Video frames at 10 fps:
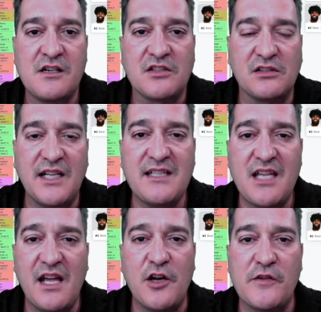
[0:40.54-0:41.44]
So let's
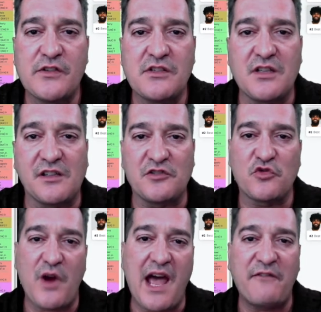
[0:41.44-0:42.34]
head over to the
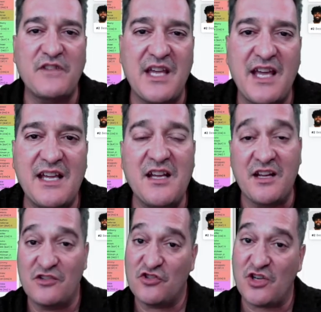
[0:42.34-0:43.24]
draft day
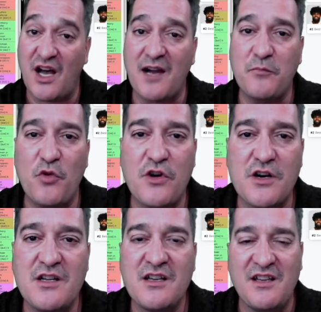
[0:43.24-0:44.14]

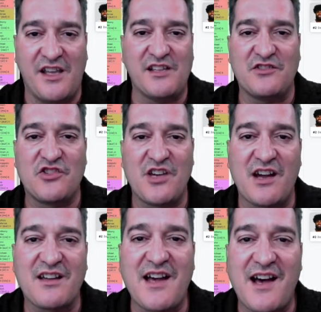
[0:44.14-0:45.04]
chalkboard and
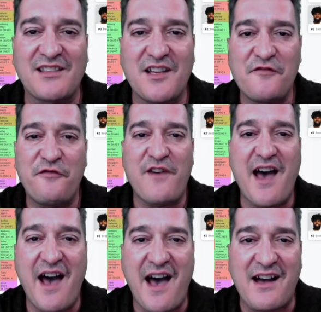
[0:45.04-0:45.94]
check out the
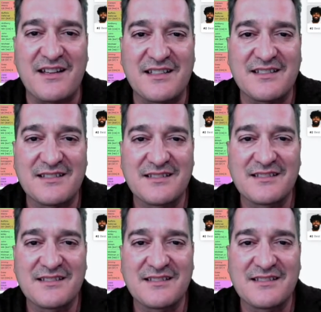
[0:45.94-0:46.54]
facts.